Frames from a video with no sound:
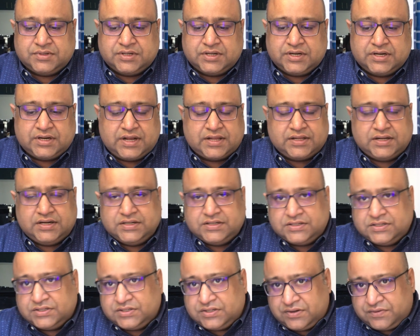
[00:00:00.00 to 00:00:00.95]
an
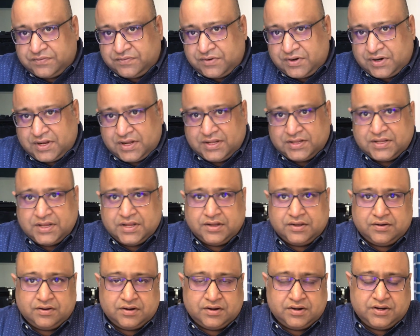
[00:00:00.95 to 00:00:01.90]
analysis of what I
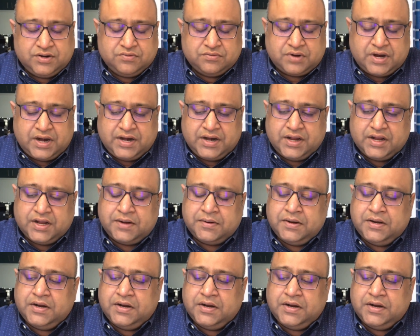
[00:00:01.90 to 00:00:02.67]
think on a new idea,